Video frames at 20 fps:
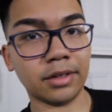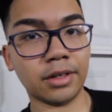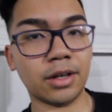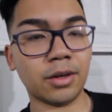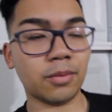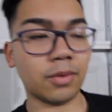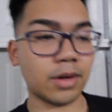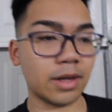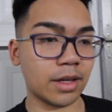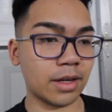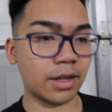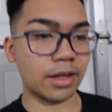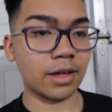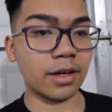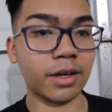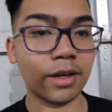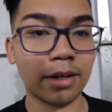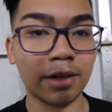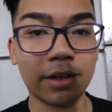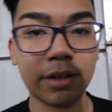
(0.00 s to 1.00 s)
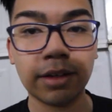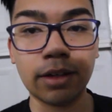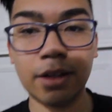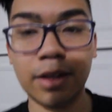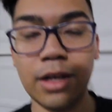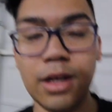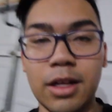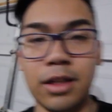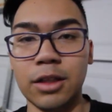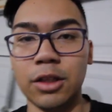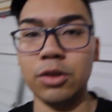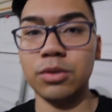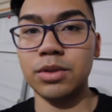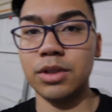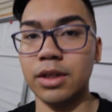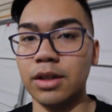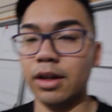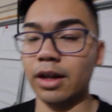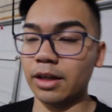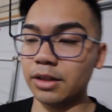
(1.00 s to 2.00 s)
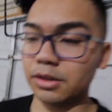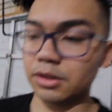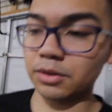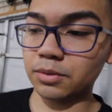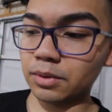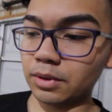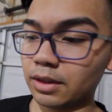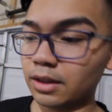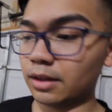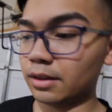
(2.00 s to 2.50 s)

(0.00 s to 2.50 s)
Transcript: You don't want any uh, loose connections with